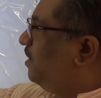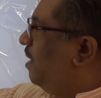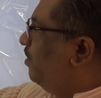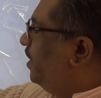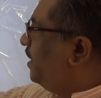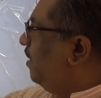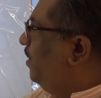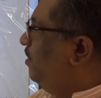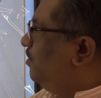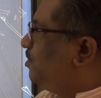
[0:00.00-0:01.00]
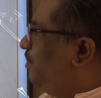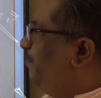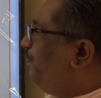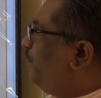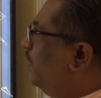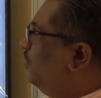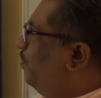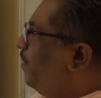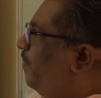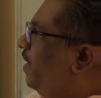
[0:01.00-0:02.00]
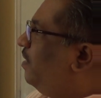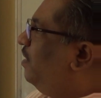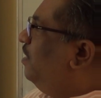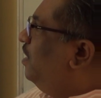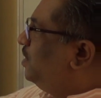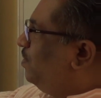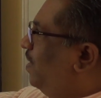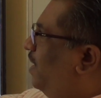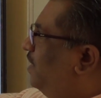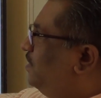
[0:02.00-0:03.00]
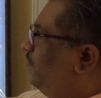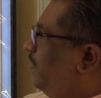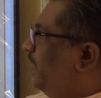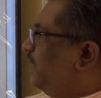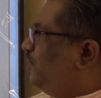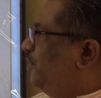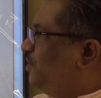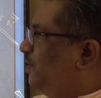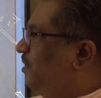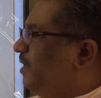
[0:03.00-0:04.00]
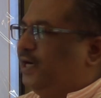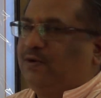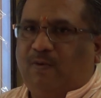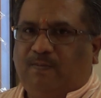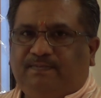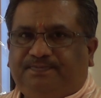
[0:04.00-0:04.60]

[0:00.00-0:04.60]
carbonate can be used to prepare a soda acid fire extinguisher at home.